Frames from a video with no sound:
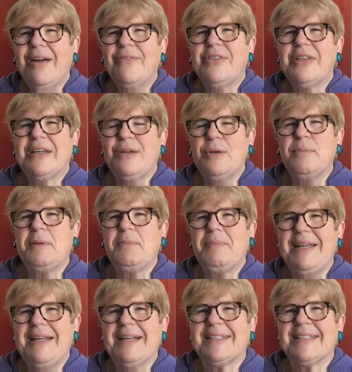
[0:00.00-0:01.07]
of the human
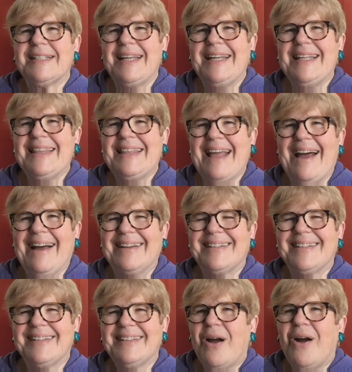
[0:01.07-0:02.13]
beings in
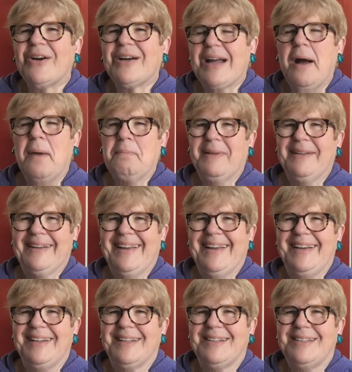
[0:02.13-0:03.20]
that are
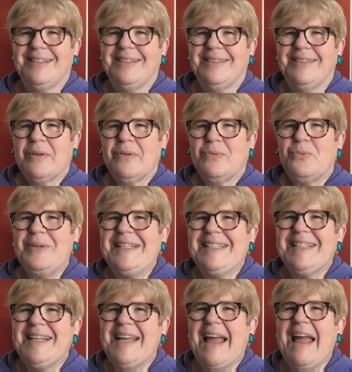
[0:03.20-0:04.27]
complicated. We
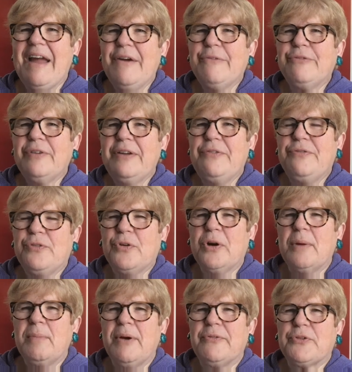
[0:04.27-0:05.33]
see every
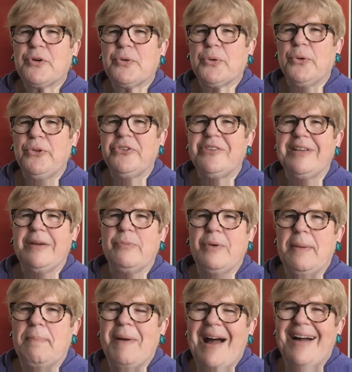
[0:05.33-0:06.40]
form of cruelty we
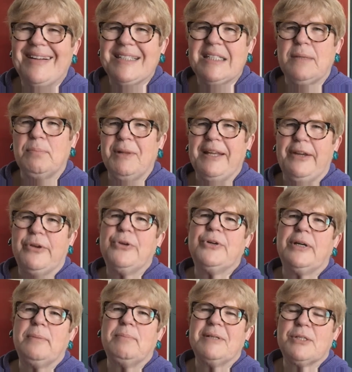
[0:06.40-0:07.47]
possibly
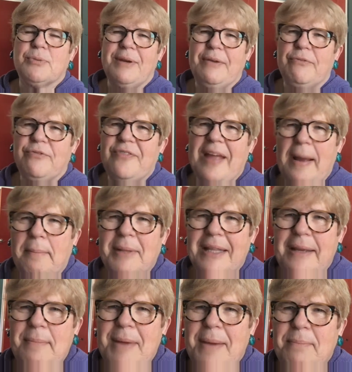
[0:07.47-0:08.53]
could between
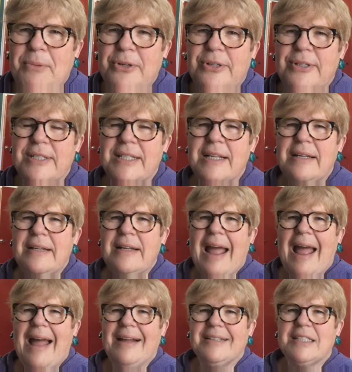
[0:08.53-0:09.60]
family members
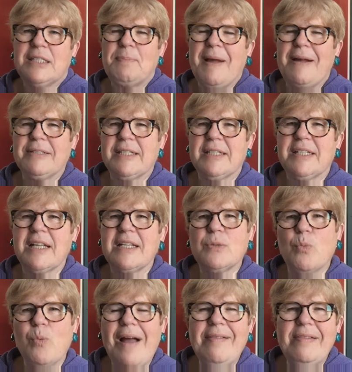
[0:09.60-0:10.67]
and spouses, as
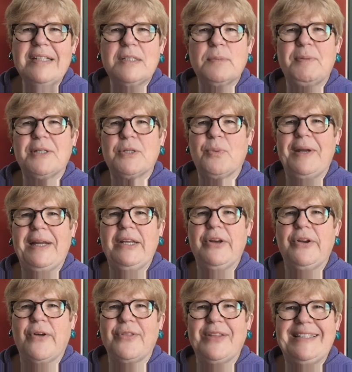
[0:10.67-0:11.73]
well as between, you
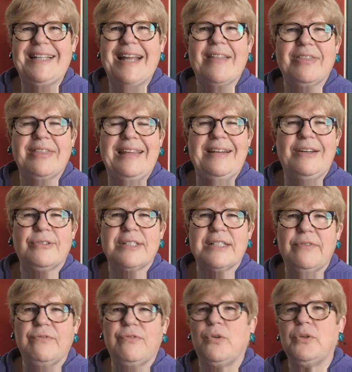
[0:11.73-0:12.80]
know, the Death Eaters
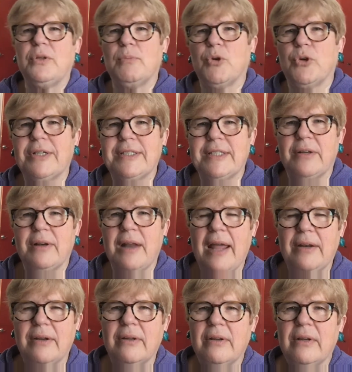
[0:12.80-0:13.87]
and Voldemort and
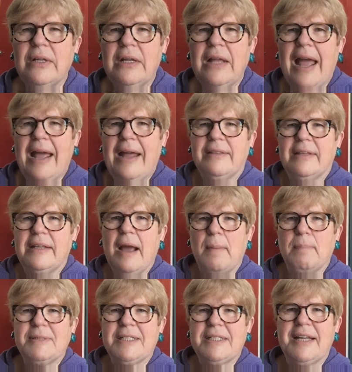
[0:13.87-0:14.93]
and and the
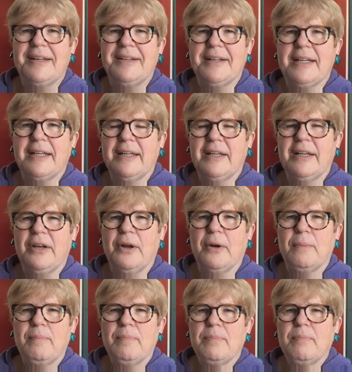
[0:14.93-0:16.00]
upstanding, you
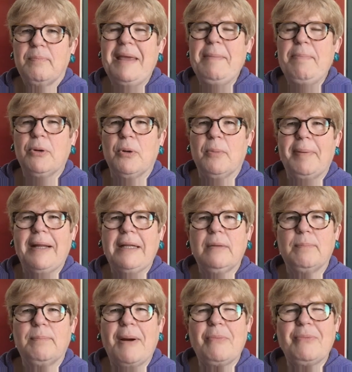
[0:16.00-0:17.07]
know, people.
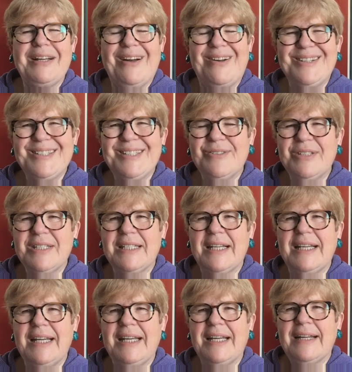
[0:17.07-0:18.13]
But but we also
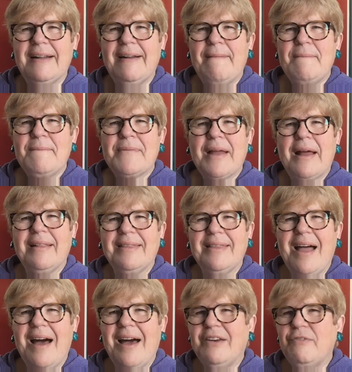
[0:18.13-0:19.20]
see a
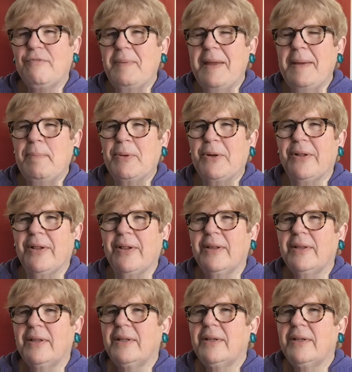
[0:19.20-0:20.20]
lot of people